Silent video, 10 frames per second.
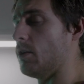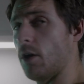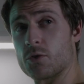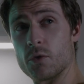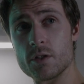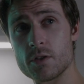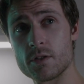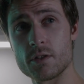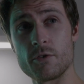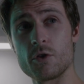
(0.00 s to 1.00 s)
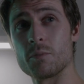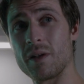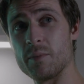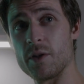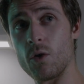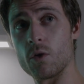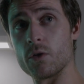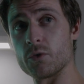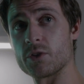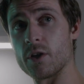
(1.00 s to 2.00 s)
Nurse Richards, if you could bleep the
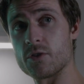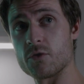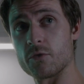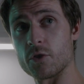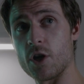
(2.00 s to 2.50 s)
on-call surgeon for an